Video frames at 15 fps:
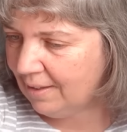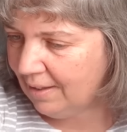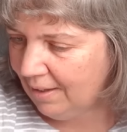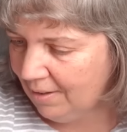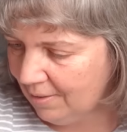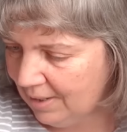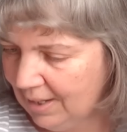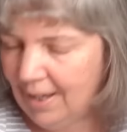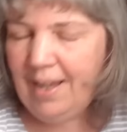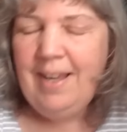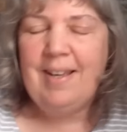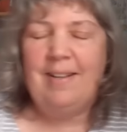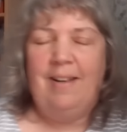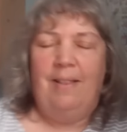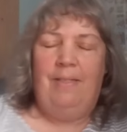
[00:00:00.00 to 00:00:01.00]
Okay,
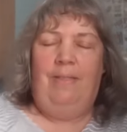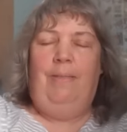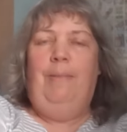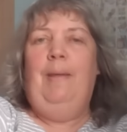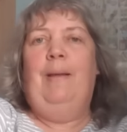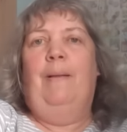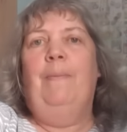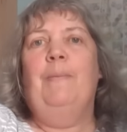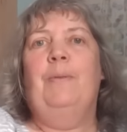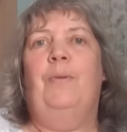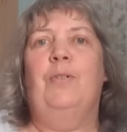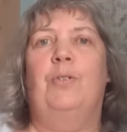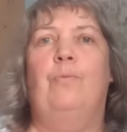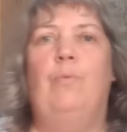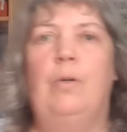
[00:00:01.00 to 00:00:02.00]
and I think
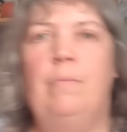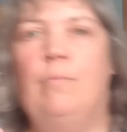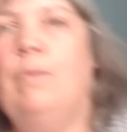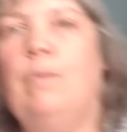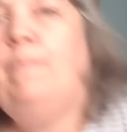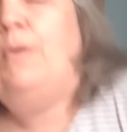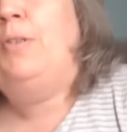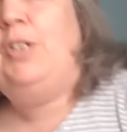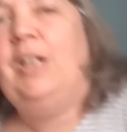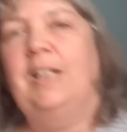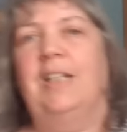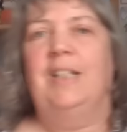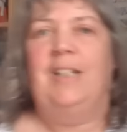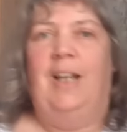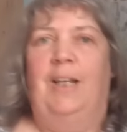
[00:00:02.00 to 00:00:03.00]
just one more project
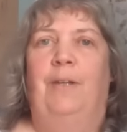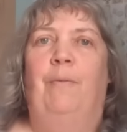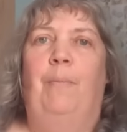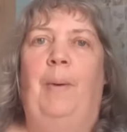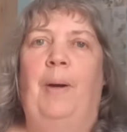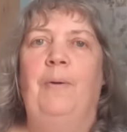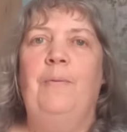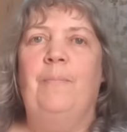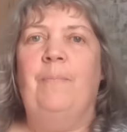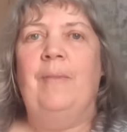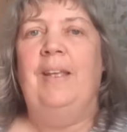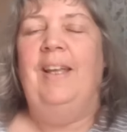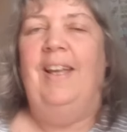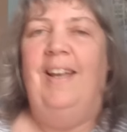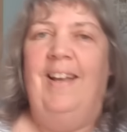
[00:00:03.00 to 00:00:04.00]
to tell you about.
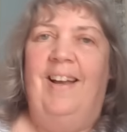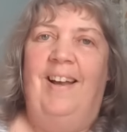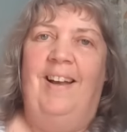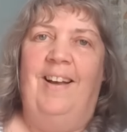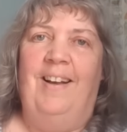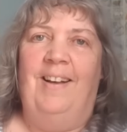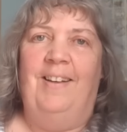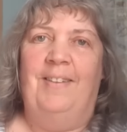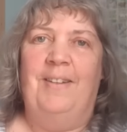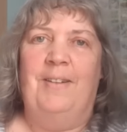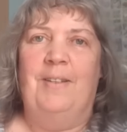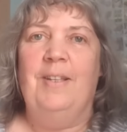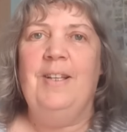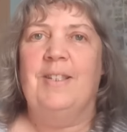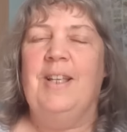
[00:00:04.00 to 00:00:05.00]
And
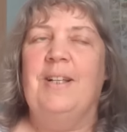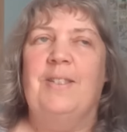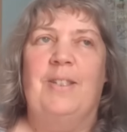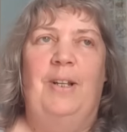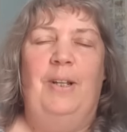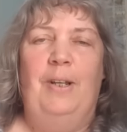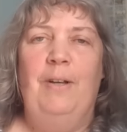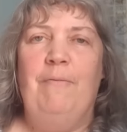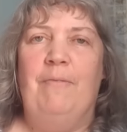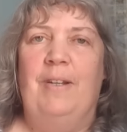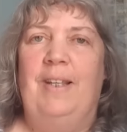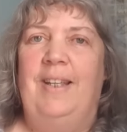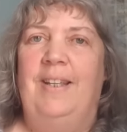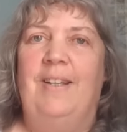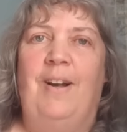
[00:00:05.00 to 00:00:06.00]
that's a
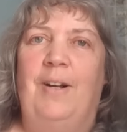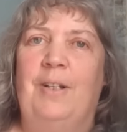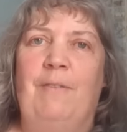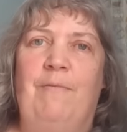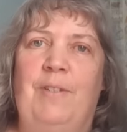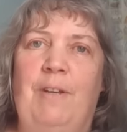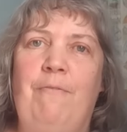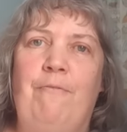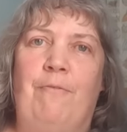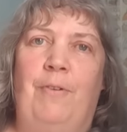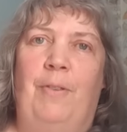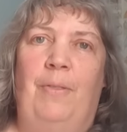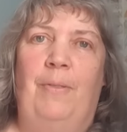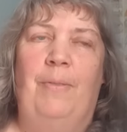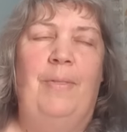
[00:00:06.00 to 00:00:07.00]
lovely kind of
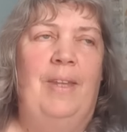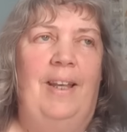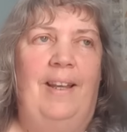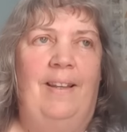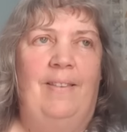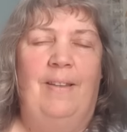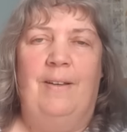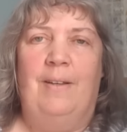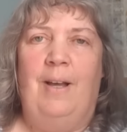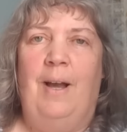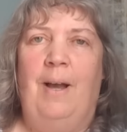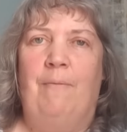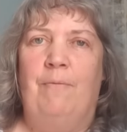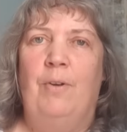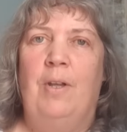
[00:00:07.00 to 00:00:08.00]
different thing that I
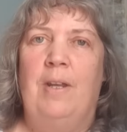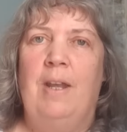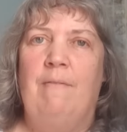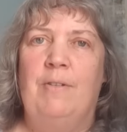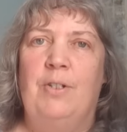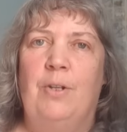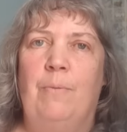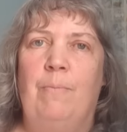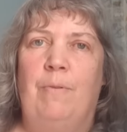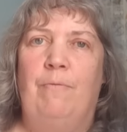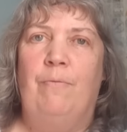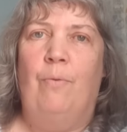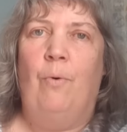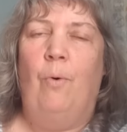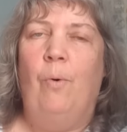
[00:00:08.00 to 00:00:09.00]
have never done
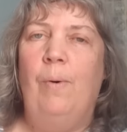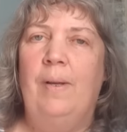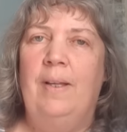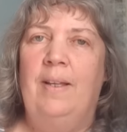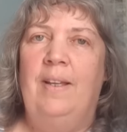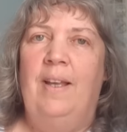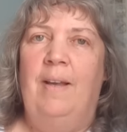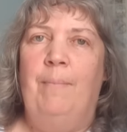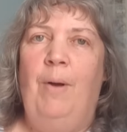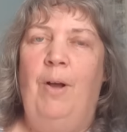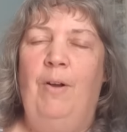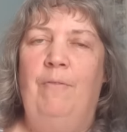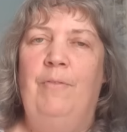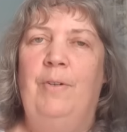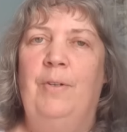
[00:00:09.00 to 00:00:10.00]
before. Part
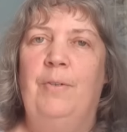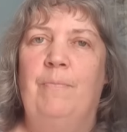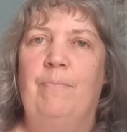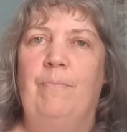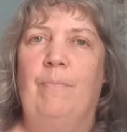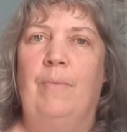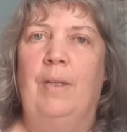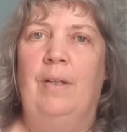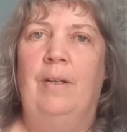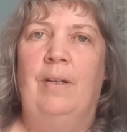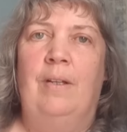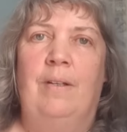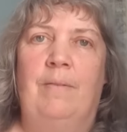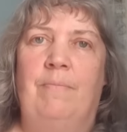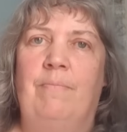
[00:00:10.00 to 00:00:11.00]
of
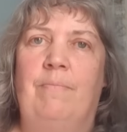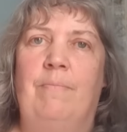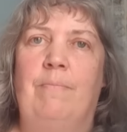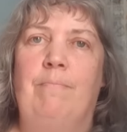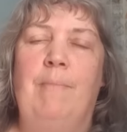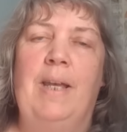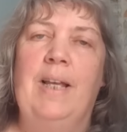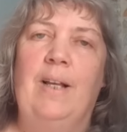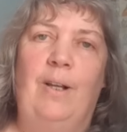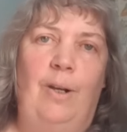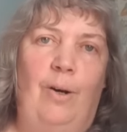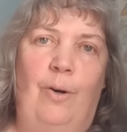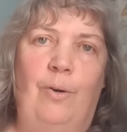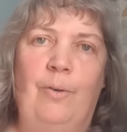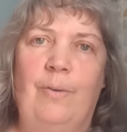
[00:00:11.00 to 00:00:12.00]
a
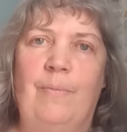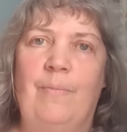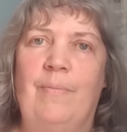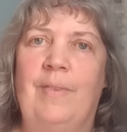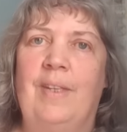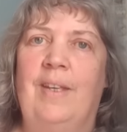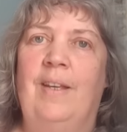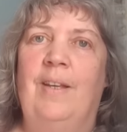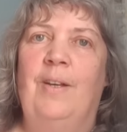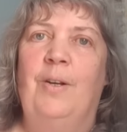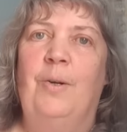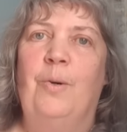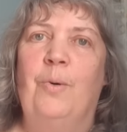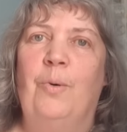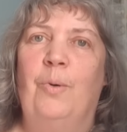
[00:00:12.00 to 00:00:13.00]
make-along
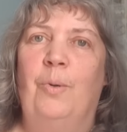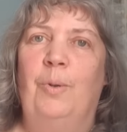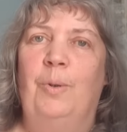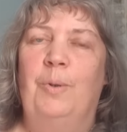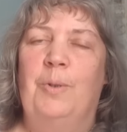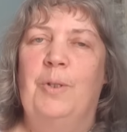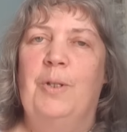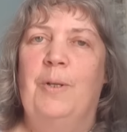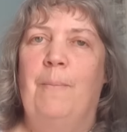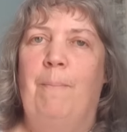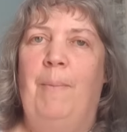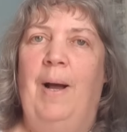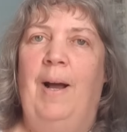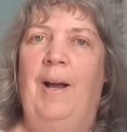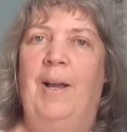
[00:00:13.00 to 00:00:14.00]
called
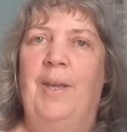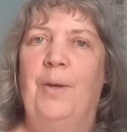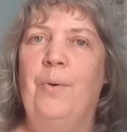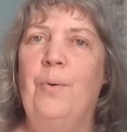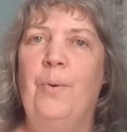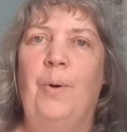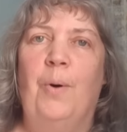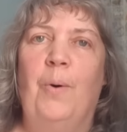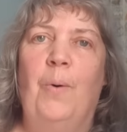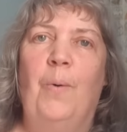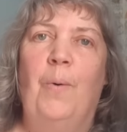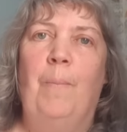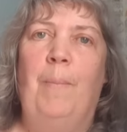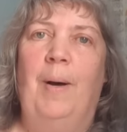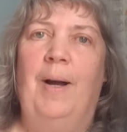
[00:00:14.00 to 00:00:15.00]
By Hook
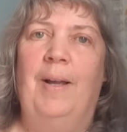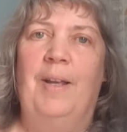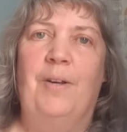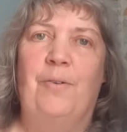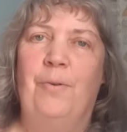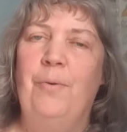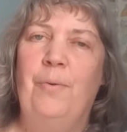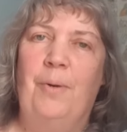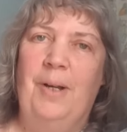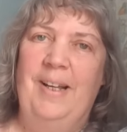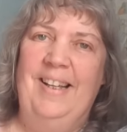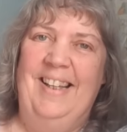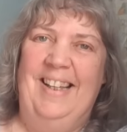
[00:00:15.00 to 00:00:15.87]
or By Crook,